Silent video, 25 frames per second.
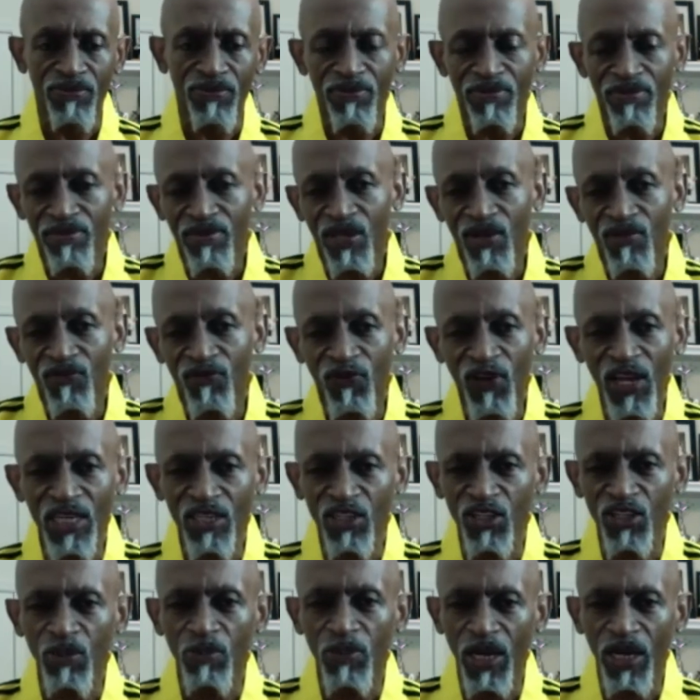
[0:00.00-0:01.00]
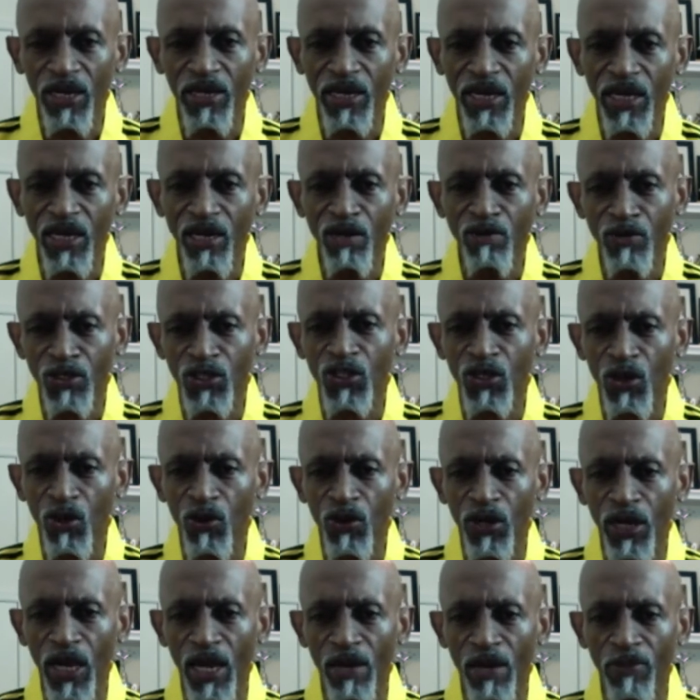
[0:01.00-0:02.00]
the flexibility. It was
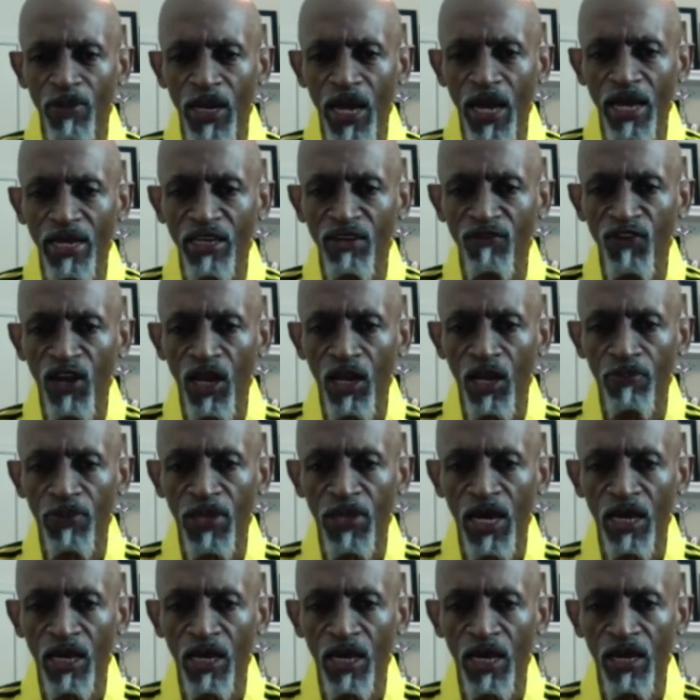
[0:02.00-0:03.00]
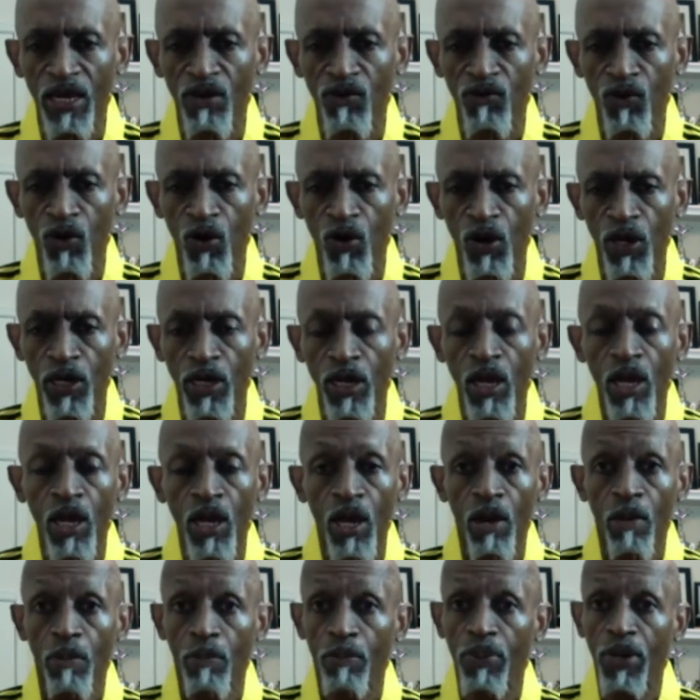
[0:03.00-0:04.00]
okay, but I developed that later on.
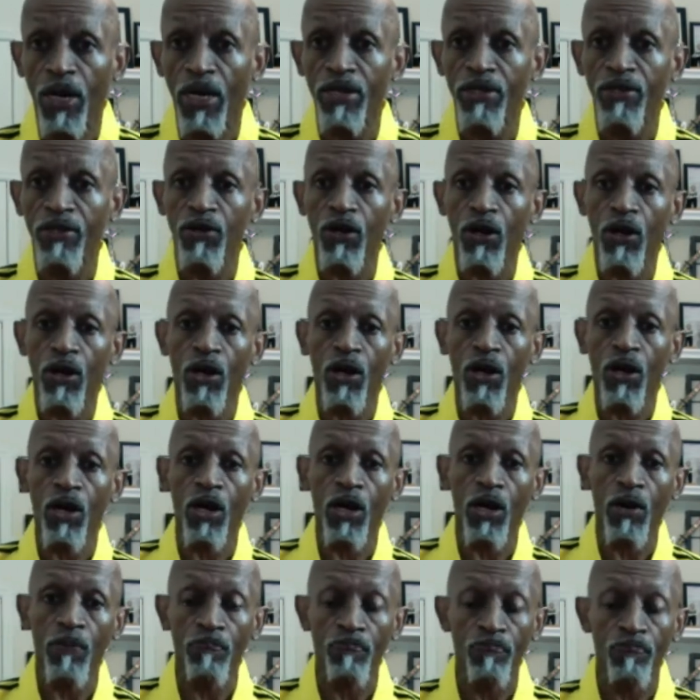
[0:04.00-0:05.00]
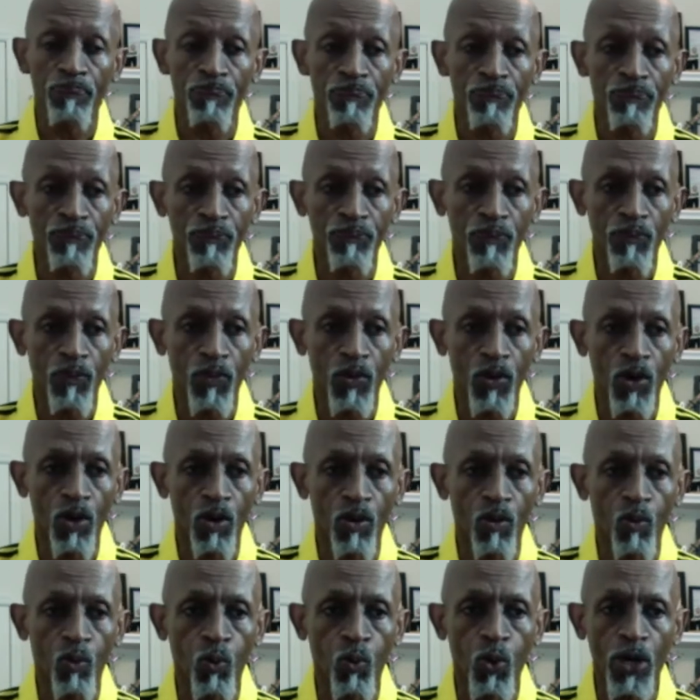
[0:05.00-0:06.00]
But
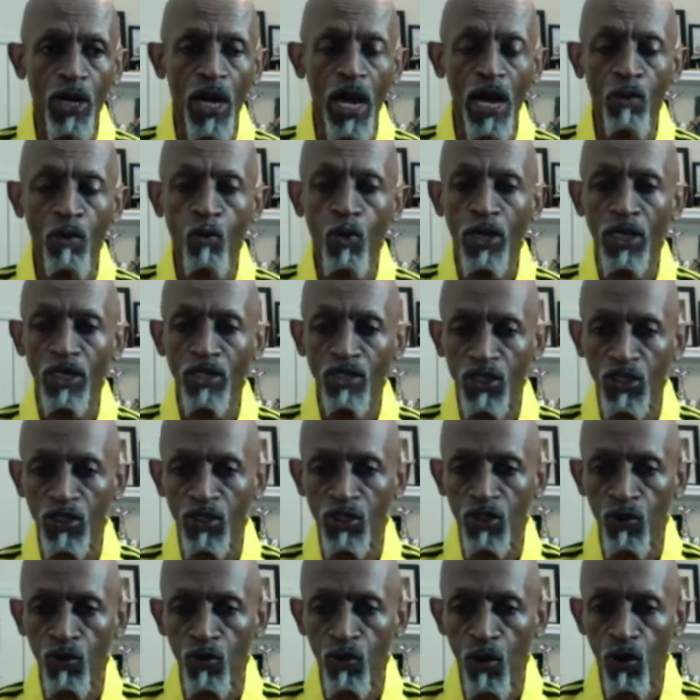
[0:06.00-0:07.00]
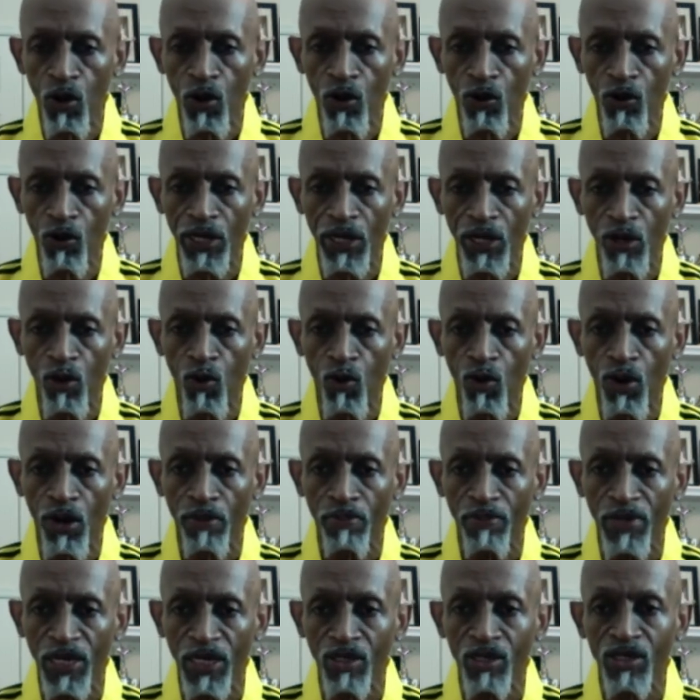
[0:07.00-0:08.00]
what I wanted to do early on,
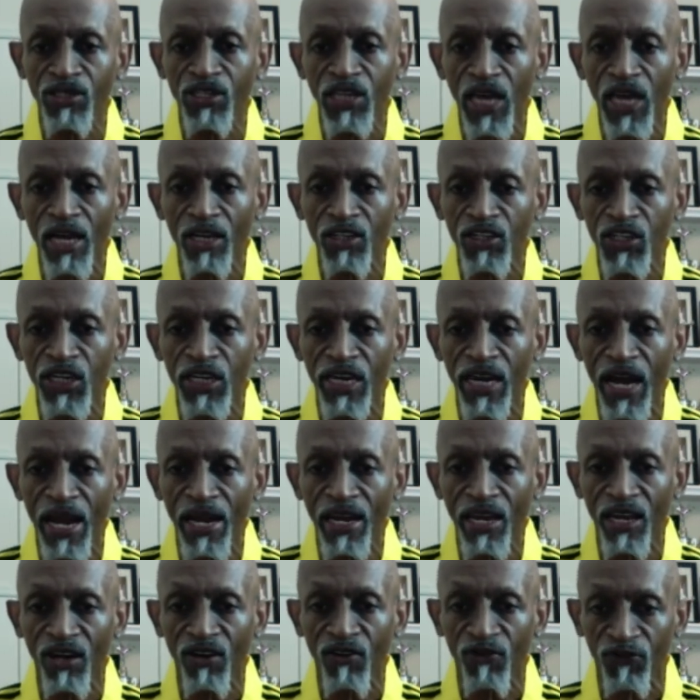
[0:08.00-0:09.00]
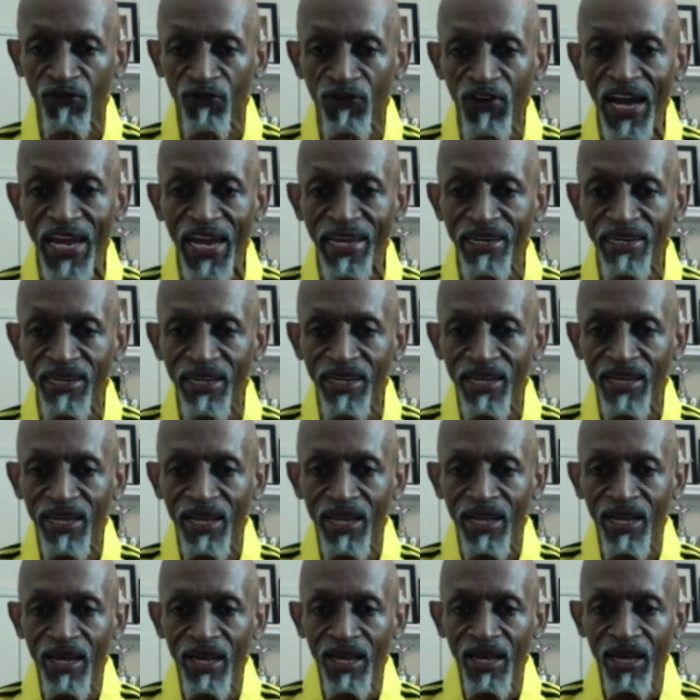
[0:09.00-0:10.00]
because I actually got in a fight
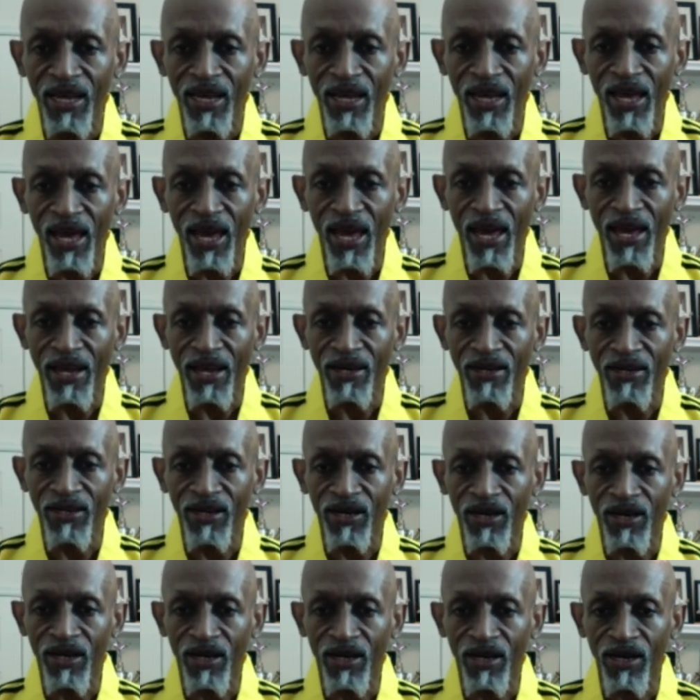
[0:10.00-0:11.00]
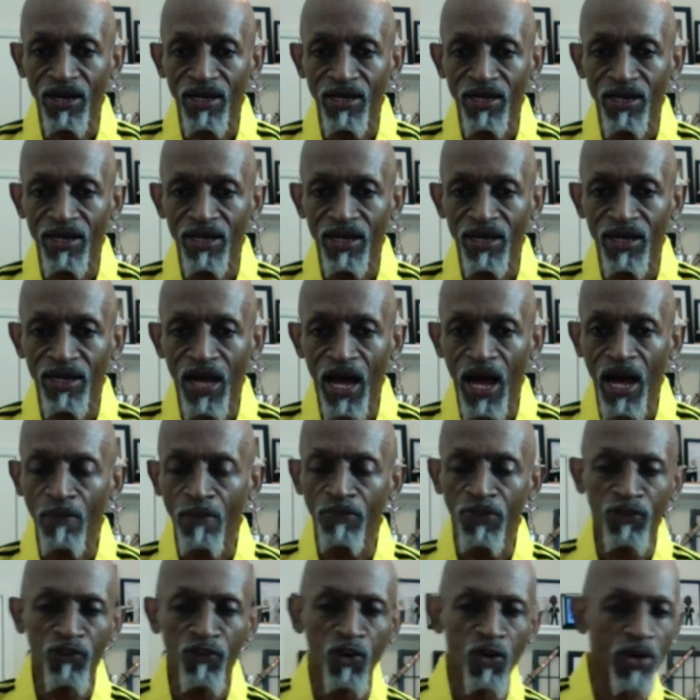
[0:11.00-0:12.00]
and
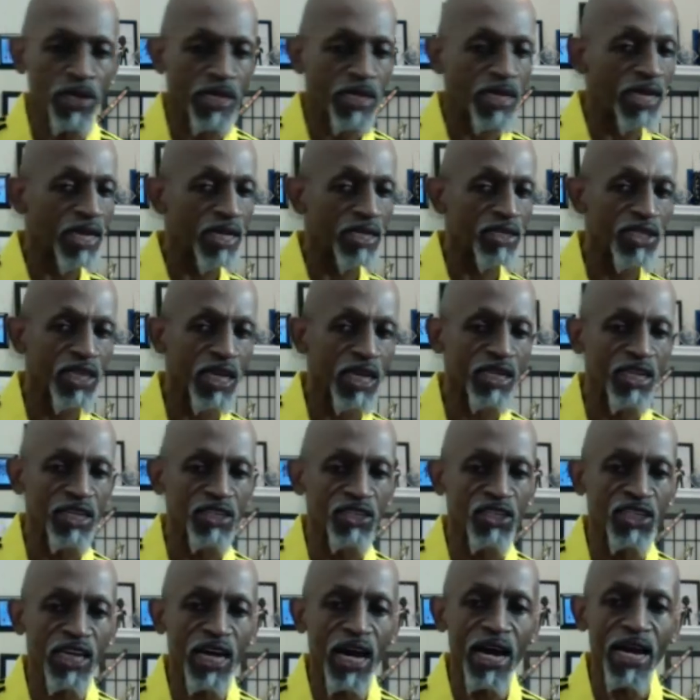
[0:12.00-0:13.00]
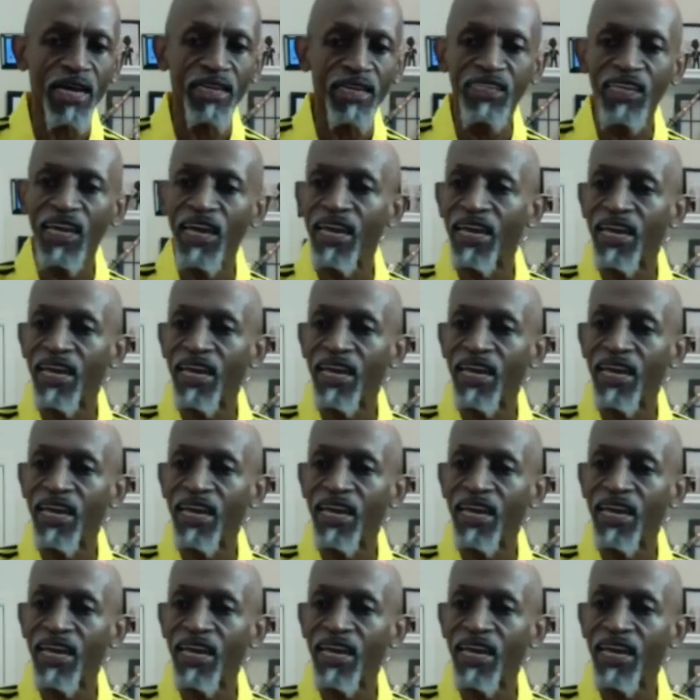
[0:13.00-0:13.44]
I'm throwing kicks at this guy's head